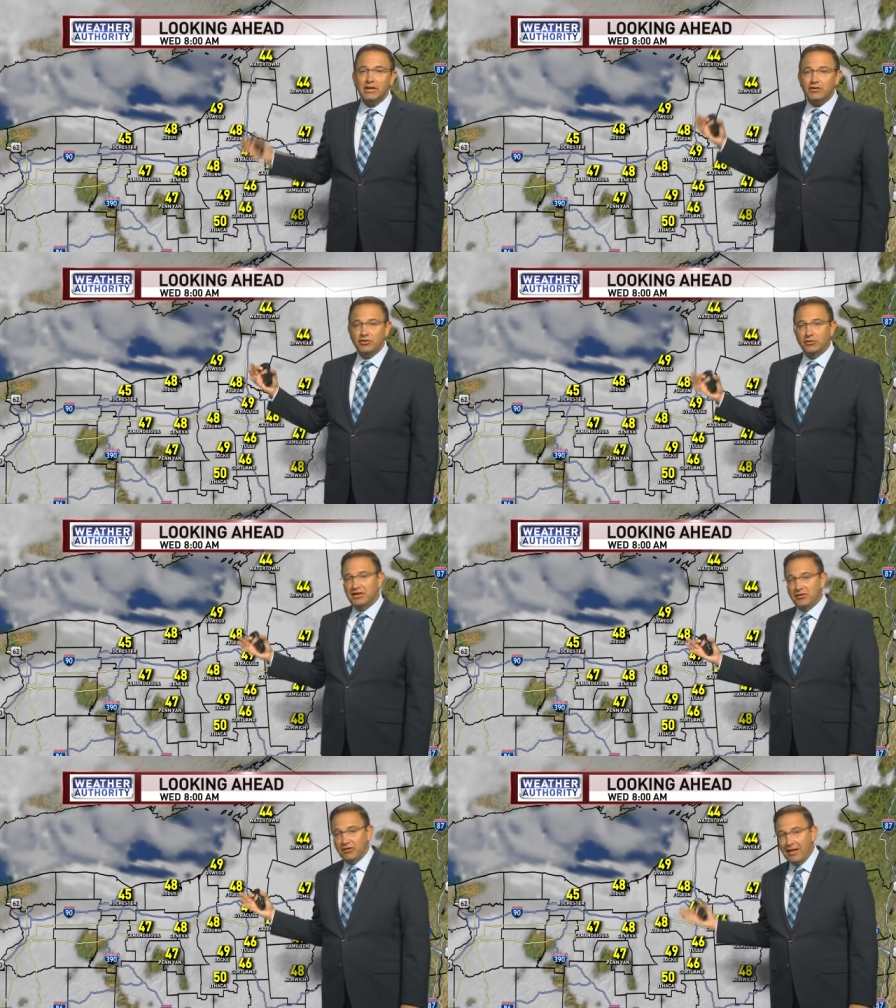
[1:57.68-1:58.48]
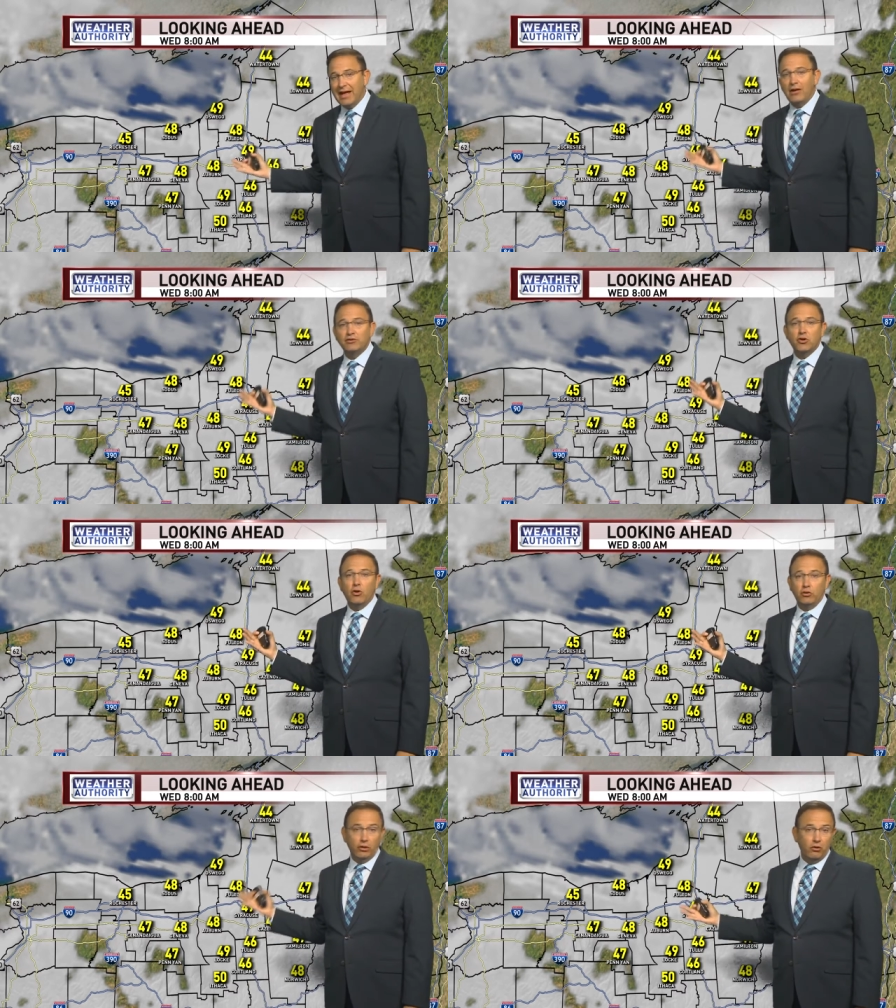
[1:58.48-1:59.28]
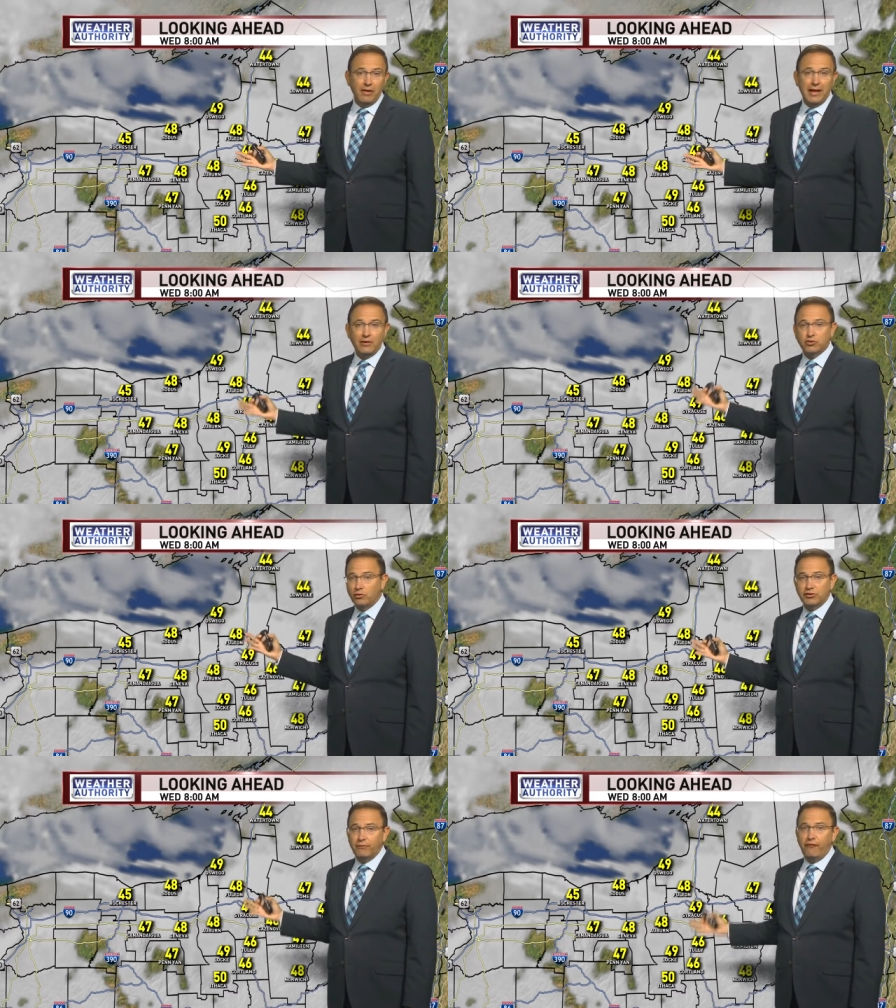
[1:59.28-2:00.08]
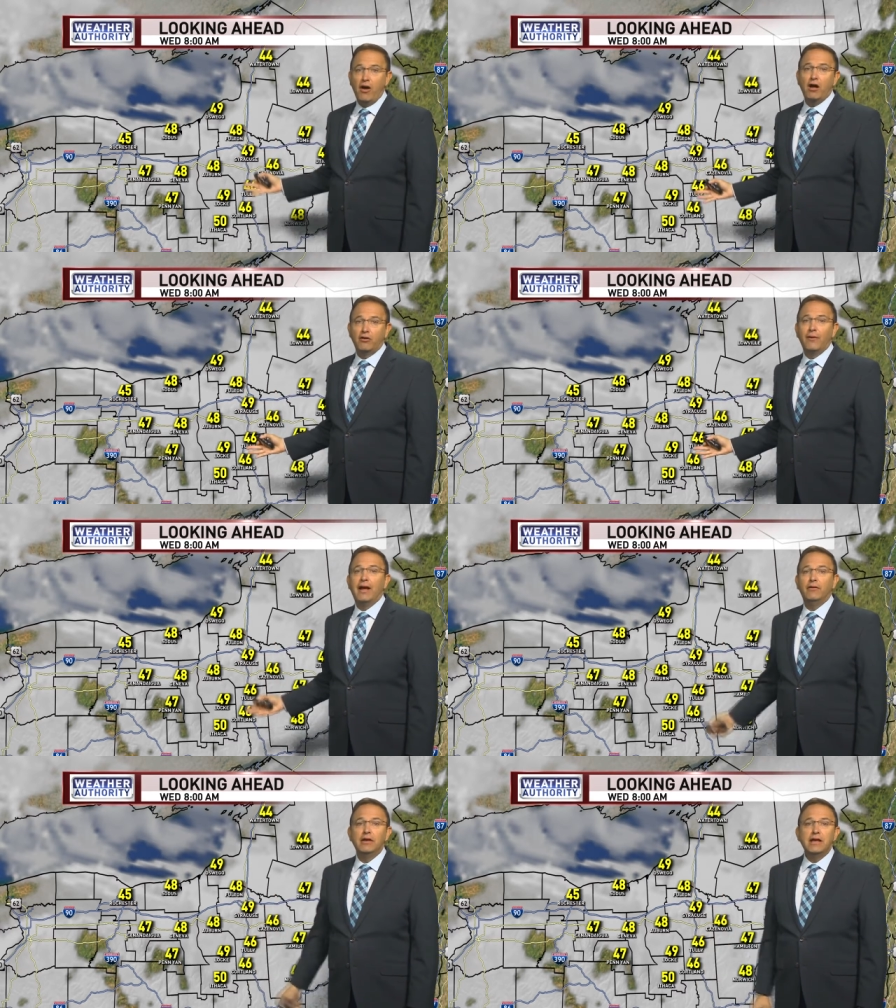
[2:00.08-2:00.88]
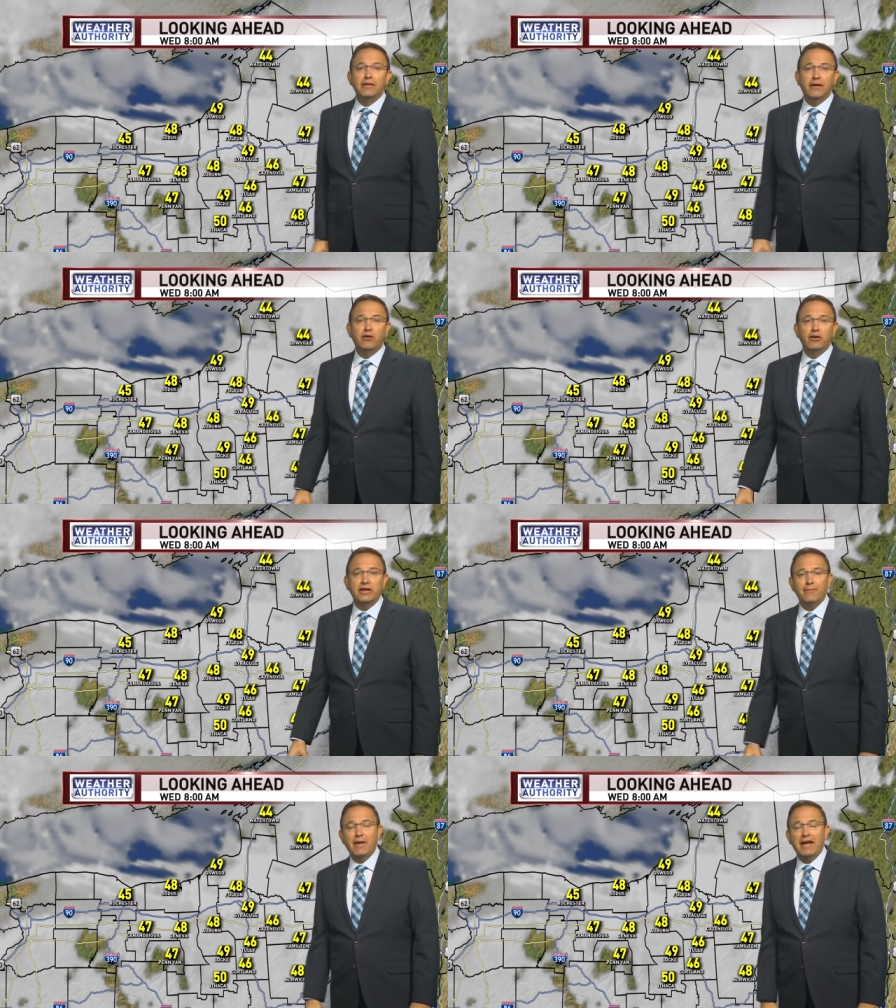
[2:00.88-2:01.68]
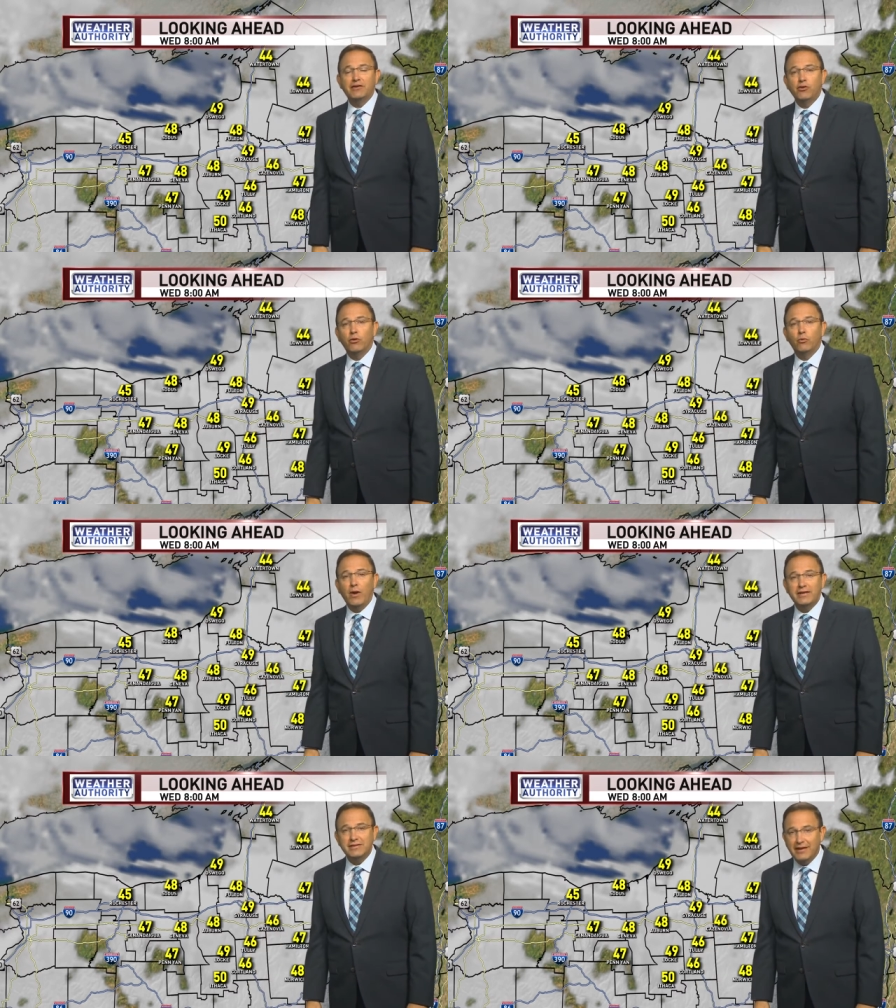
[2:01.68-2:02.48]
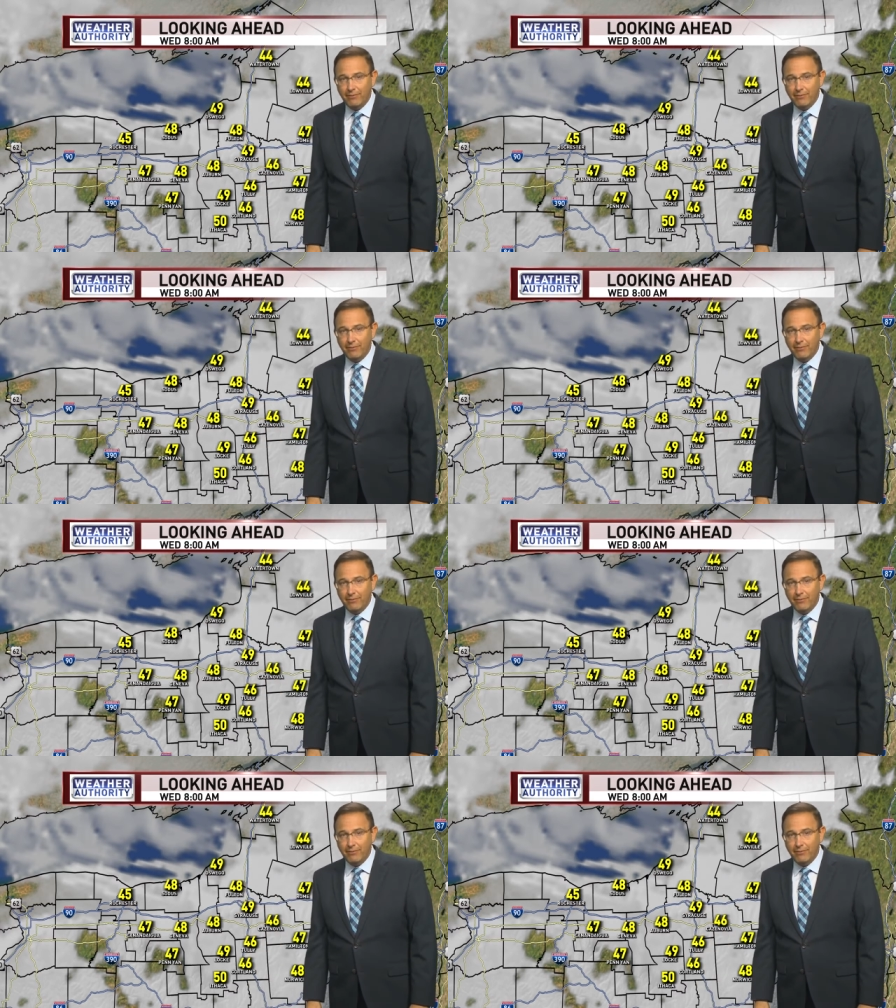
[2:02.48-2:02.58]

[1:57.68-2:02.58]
So it's either clouds, low clouds, or some fog around that could impact your Wednesday